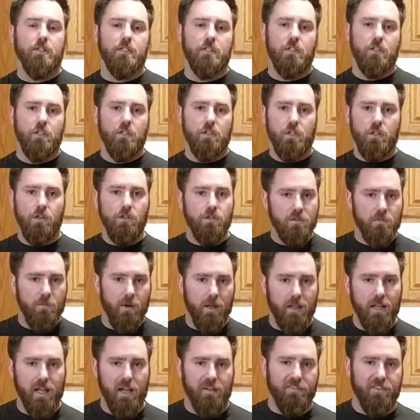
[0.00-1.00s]
I was using
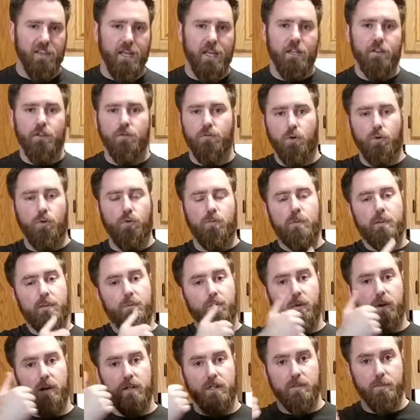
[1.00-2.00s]
my left hand, the root would be
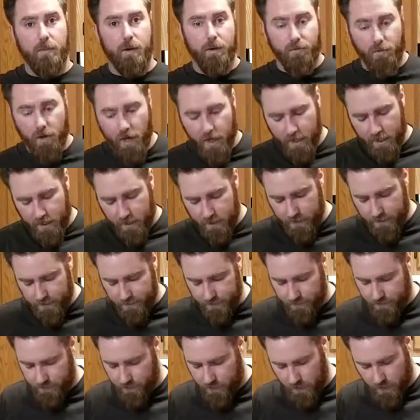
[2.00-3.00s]
pointing to my right.
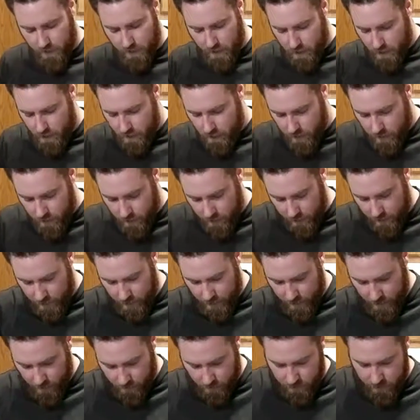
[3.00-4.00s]
And
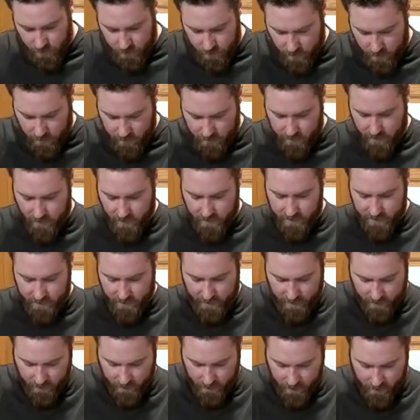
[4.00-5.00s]
now we're just going to slice
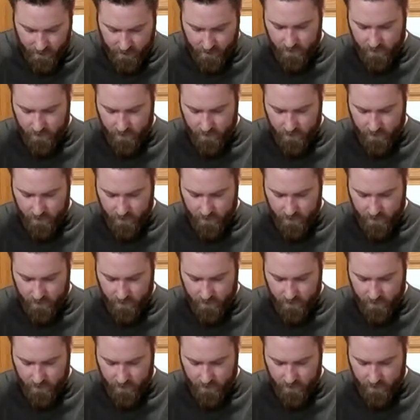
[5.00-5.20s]
down.